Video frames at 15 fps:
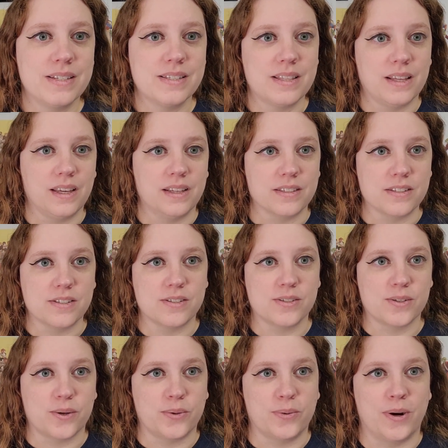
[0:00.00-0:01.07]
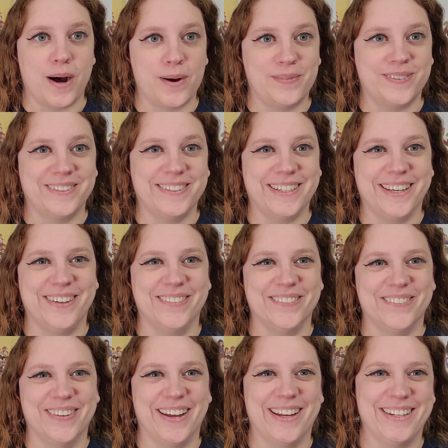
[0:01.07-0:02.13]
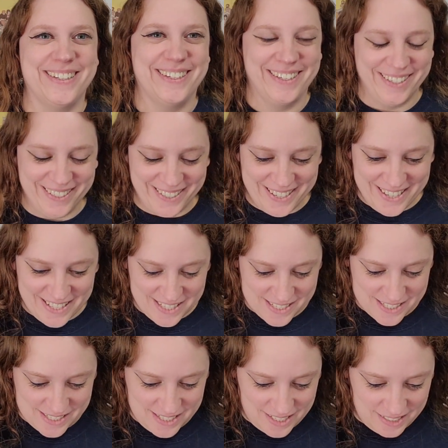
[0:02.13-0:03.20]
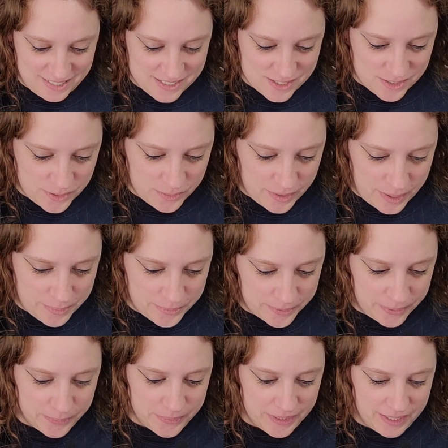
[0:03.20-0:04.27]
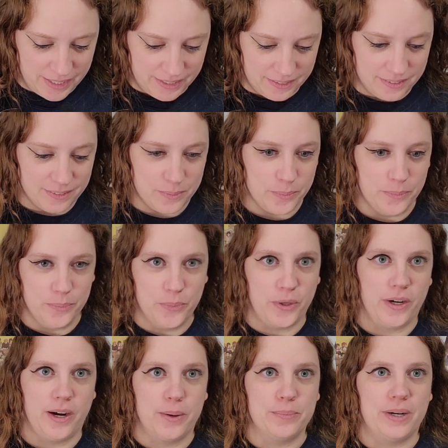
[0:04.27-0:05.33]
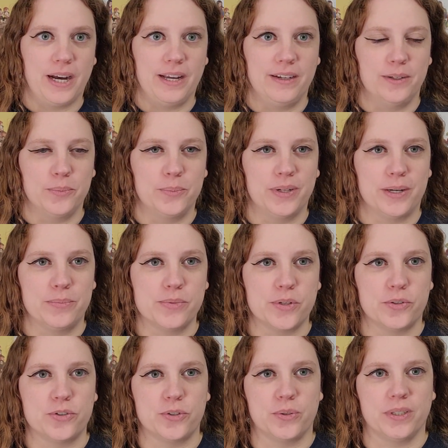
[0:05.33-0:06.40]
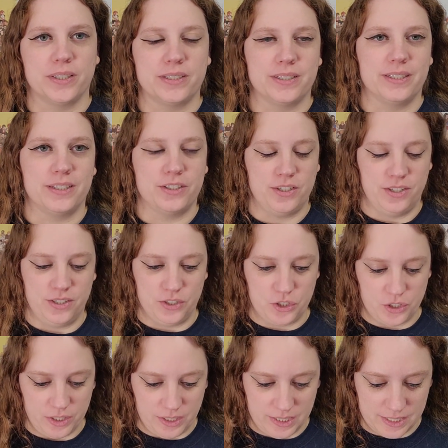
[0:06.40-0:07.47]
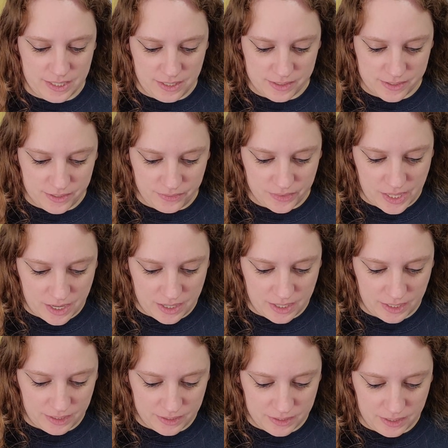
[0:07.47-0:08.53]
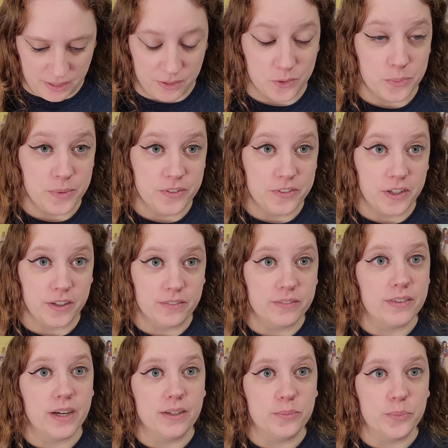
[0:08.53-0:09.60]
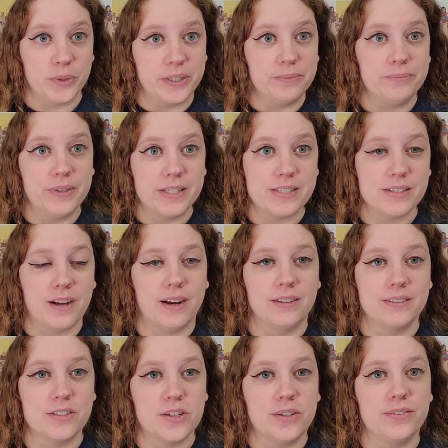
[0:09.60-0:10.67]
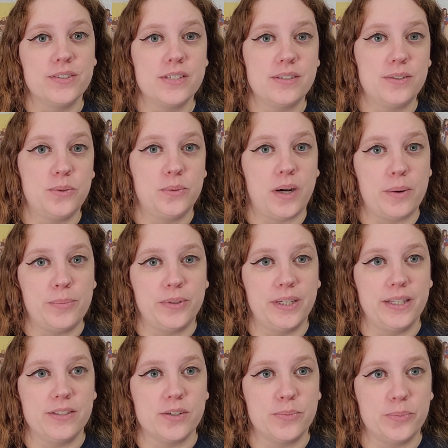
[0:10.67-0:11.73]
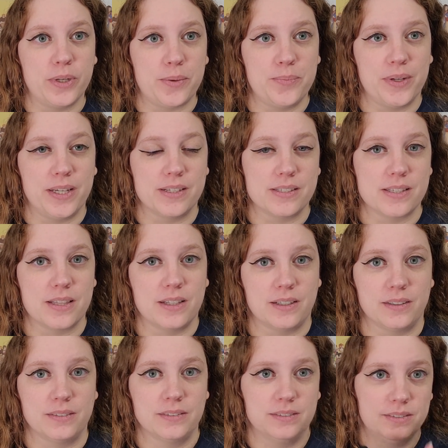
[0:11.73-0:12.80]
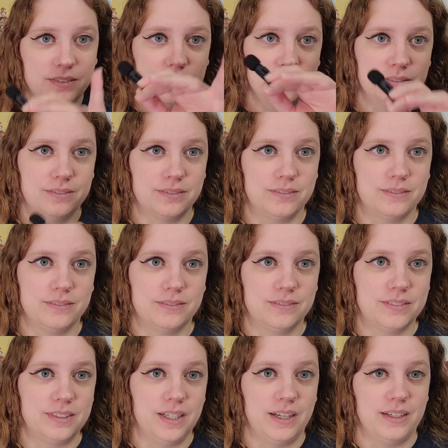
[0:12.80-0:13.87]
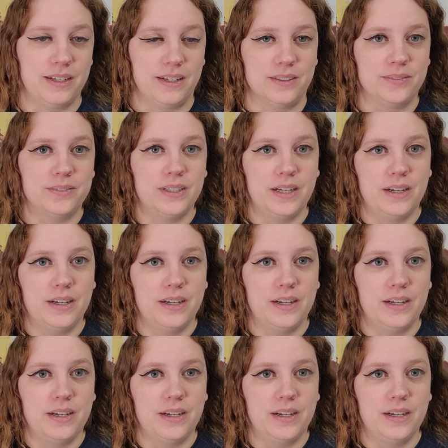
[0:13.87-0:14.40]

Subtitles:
This thing gets so wobbly. The stand gets so wobbly when I put it up higher, but I'm so short. It isn't even that high. You think it would be fucking fine, but it's not. So if it's a little wobbly, don't blame me. It's the stand here.